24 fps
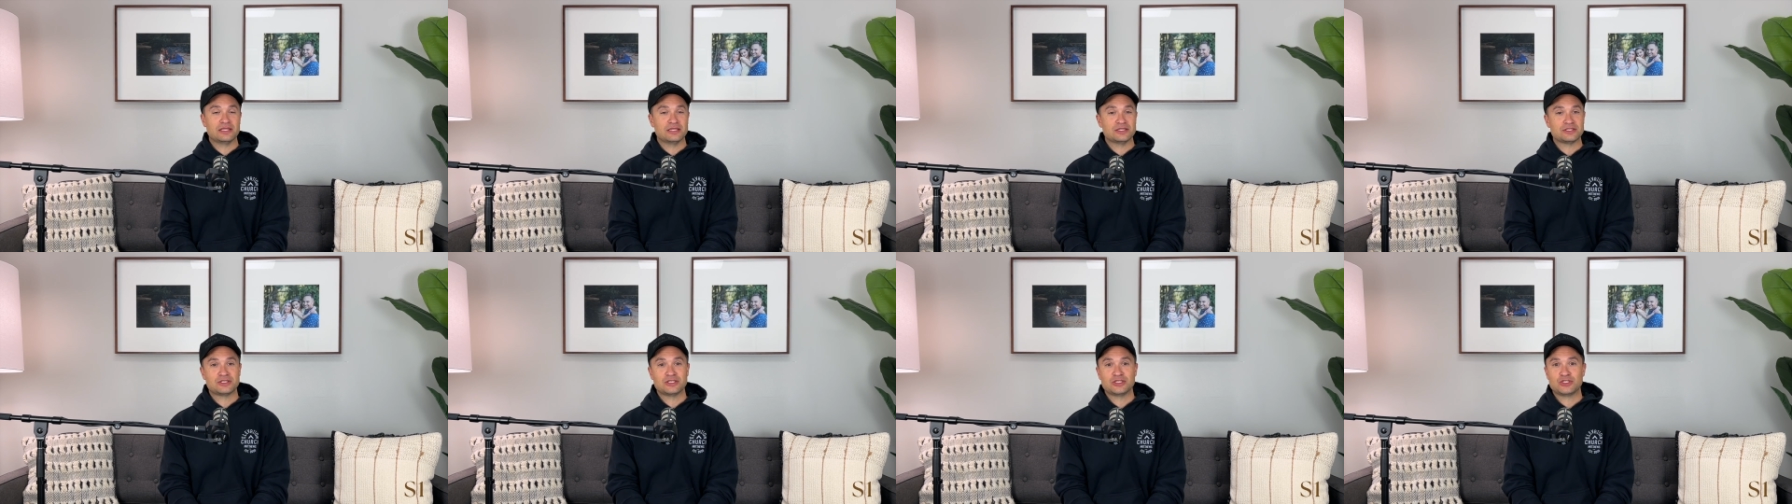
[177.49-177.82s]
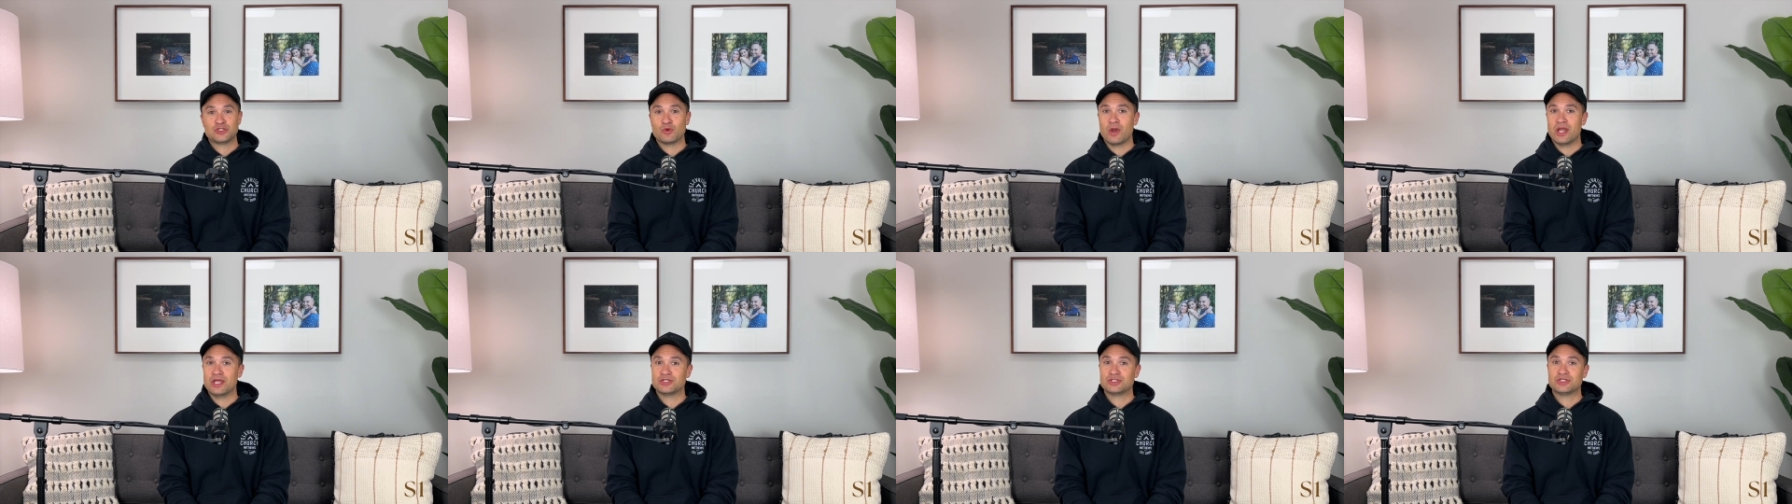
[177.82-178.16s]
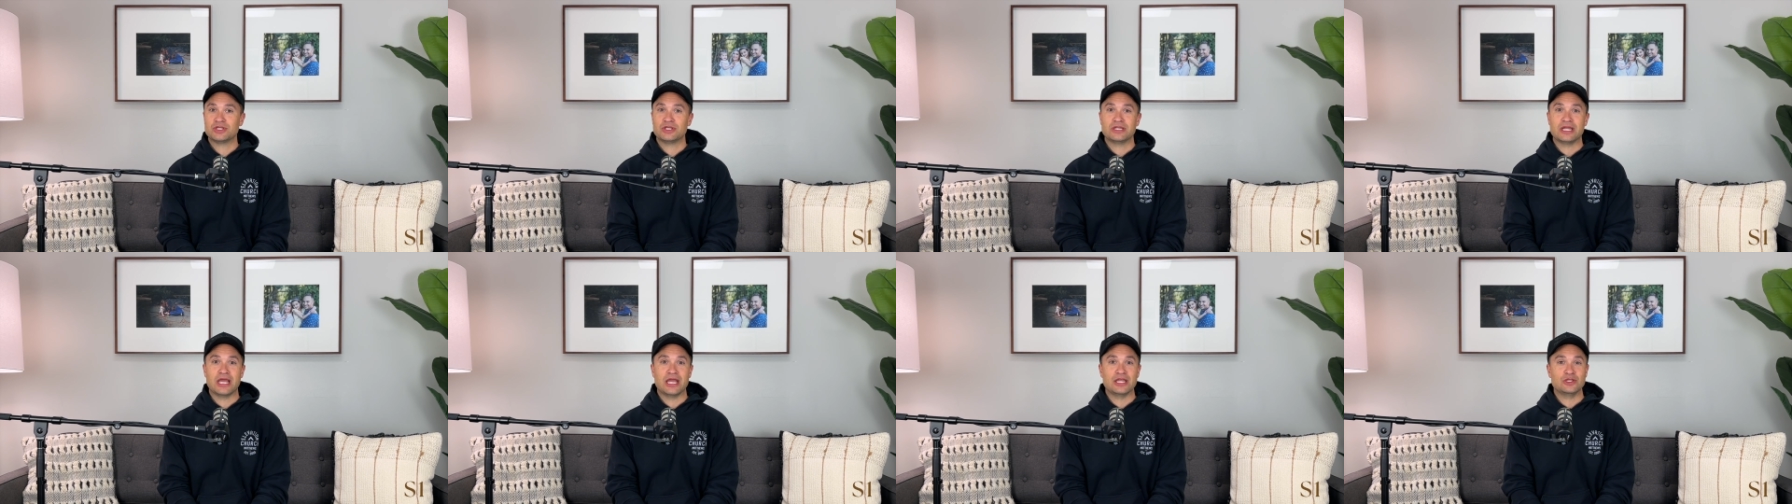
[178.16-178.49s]
this
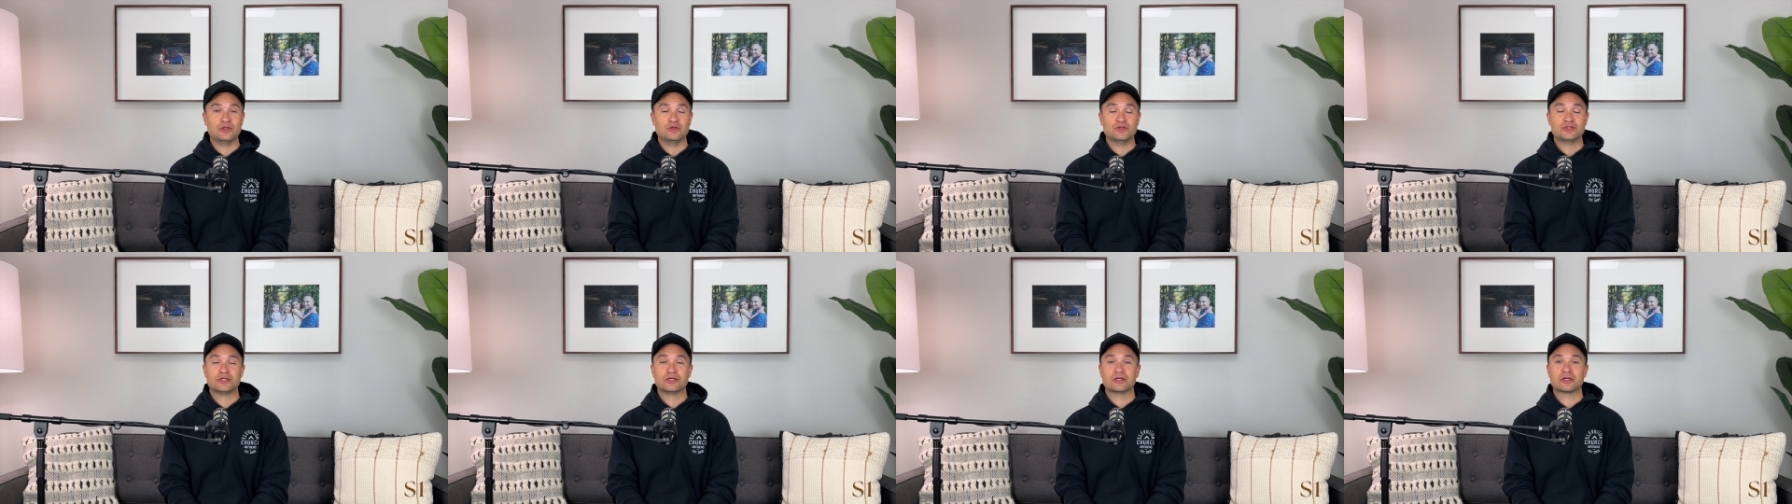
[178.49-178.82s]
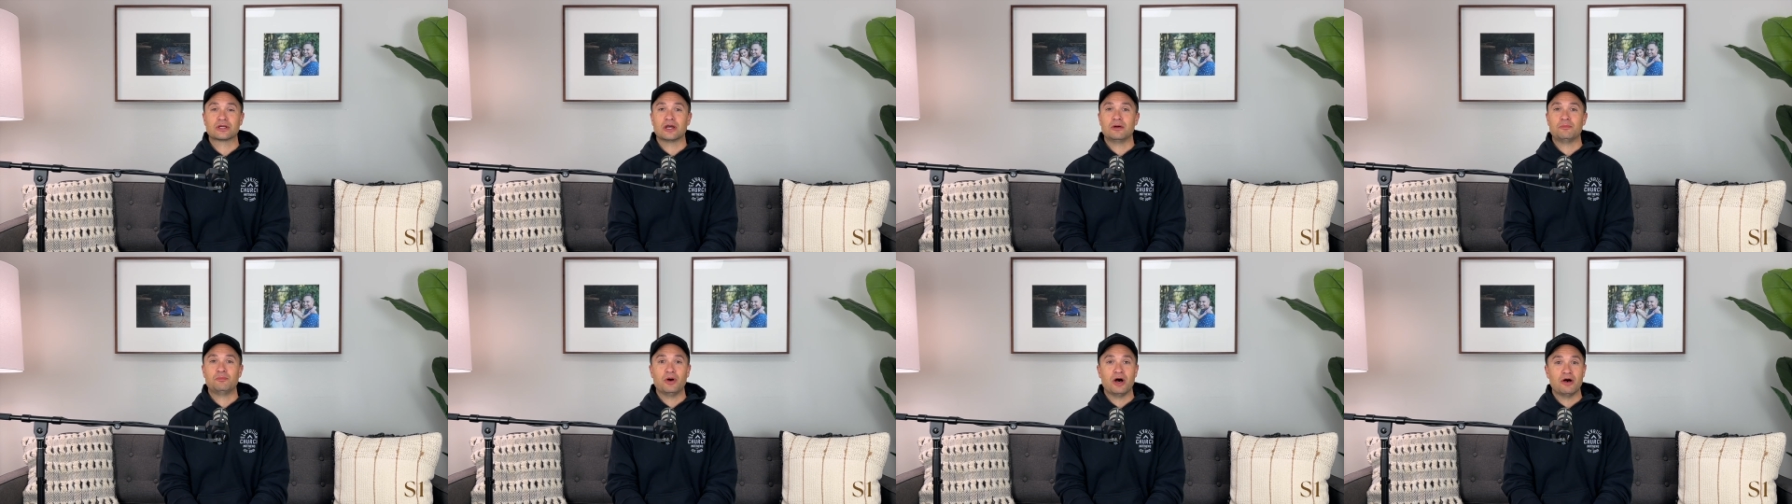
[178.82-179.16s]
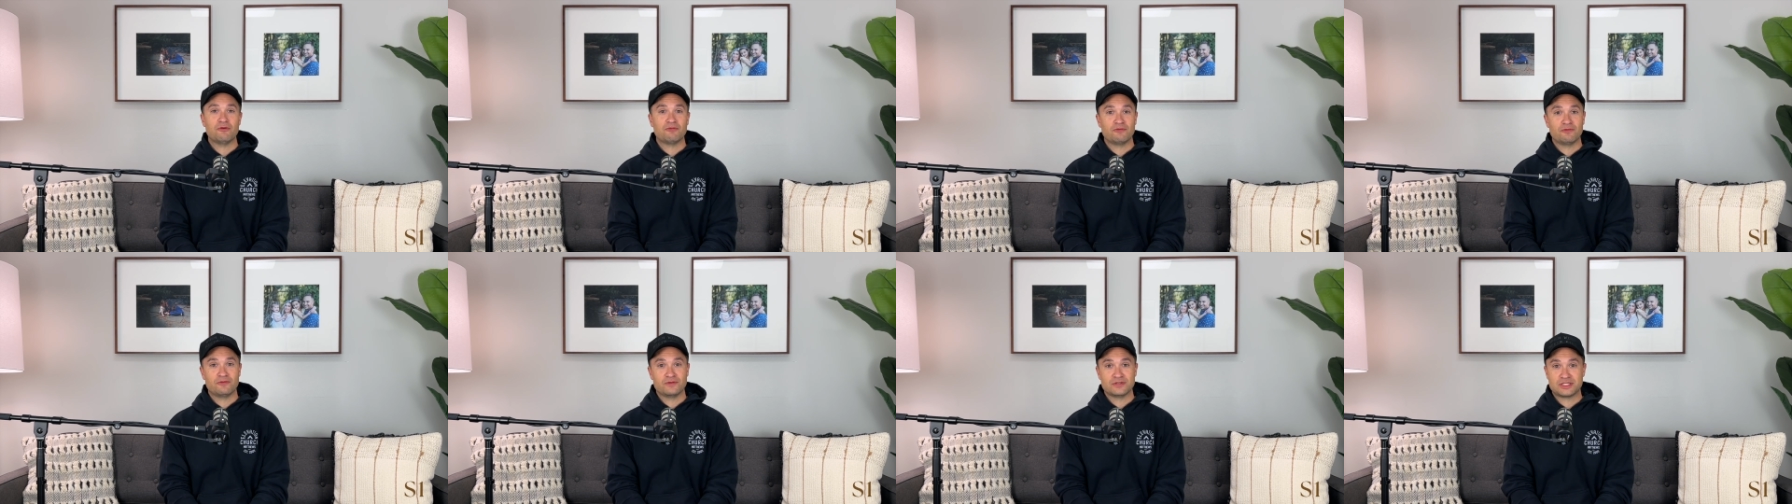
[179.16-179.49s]
situation and you took a puff of a